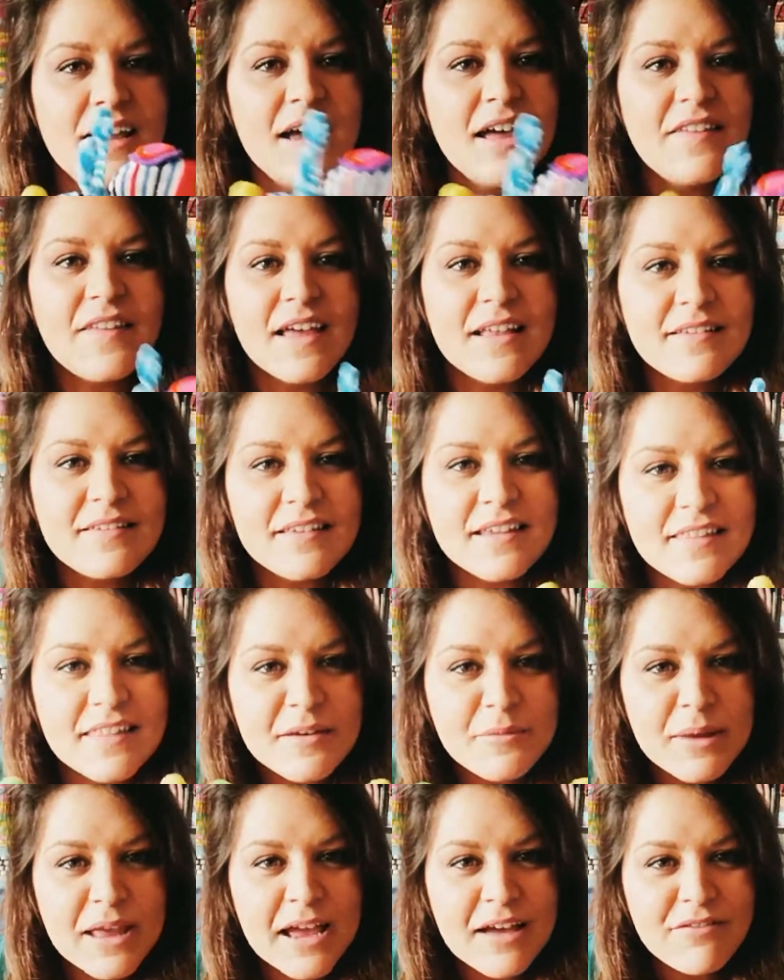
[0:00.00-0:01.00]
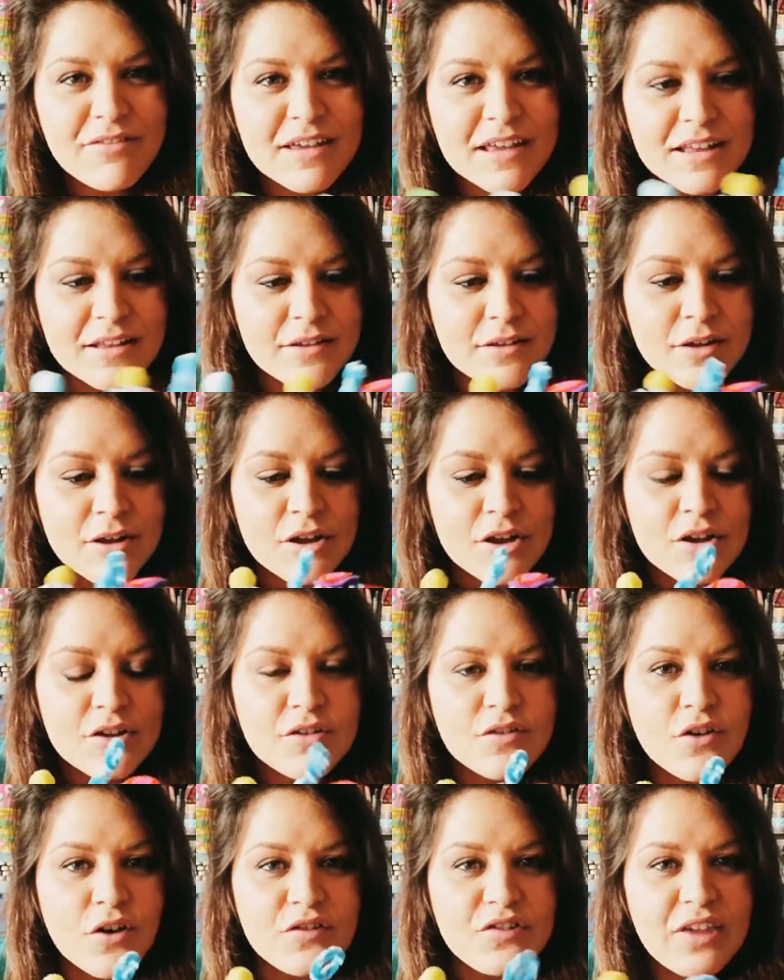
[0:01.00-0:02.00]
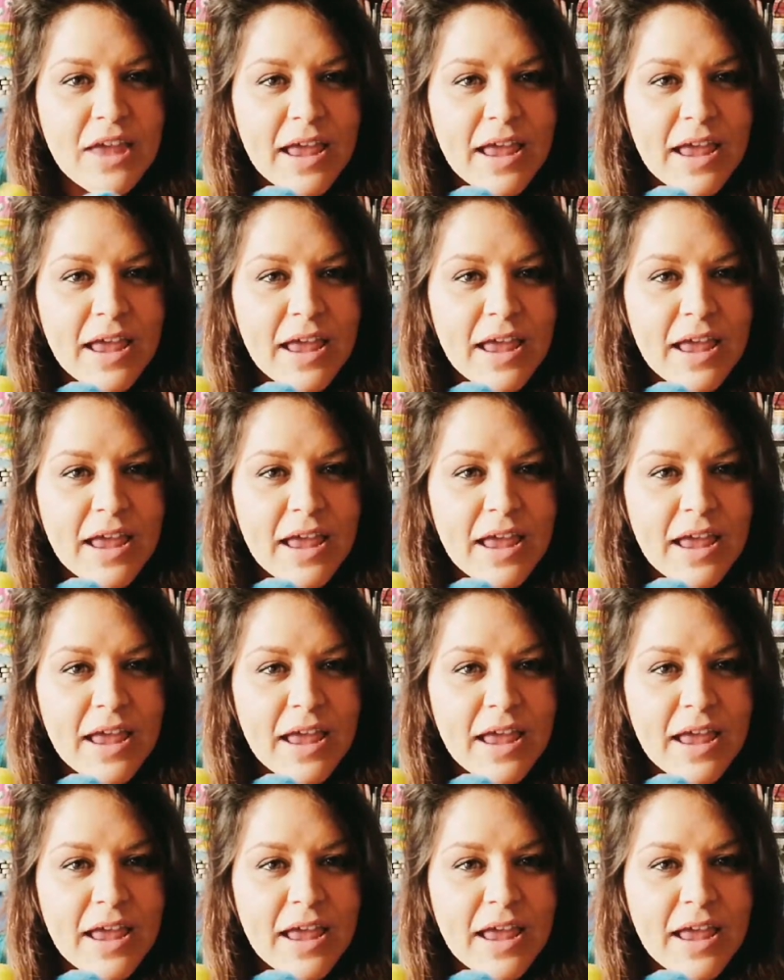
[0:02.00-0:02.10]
And that's it, there we have it. So you've got